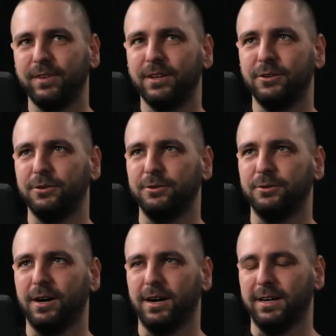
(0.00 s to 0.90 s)

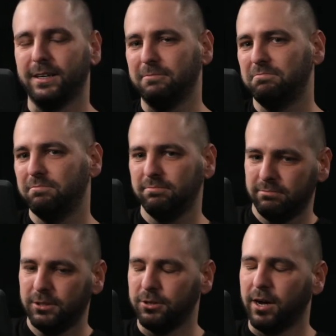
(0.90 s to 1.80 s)
you, uh,
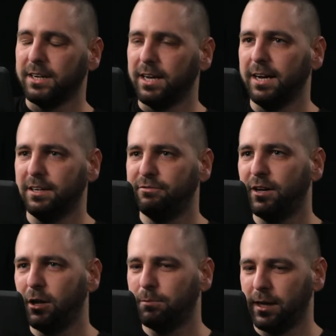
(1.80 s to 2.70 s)
you know, I, d I
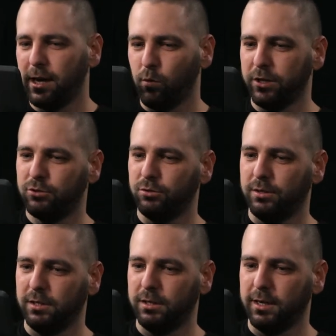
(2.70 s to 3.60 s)
developed and I went to
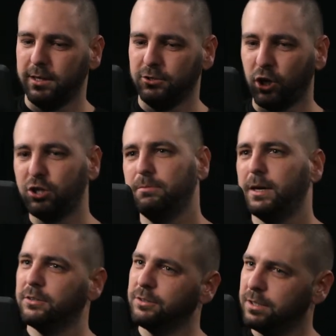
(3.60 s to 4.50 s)
the uh,
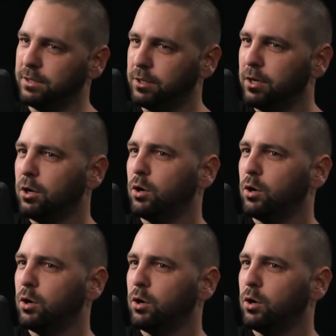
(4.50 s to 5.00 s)
documentary